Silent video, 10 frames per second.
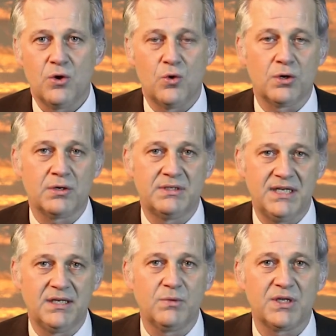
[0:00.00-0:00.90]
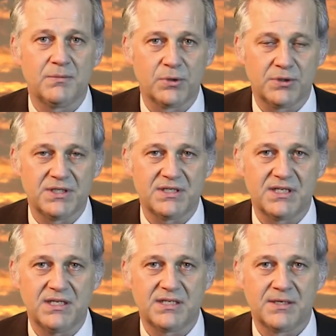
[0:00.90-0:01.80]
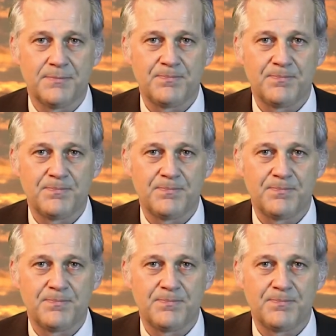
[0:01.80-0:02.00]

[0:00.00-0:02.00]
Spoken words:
or dealing with emergencies.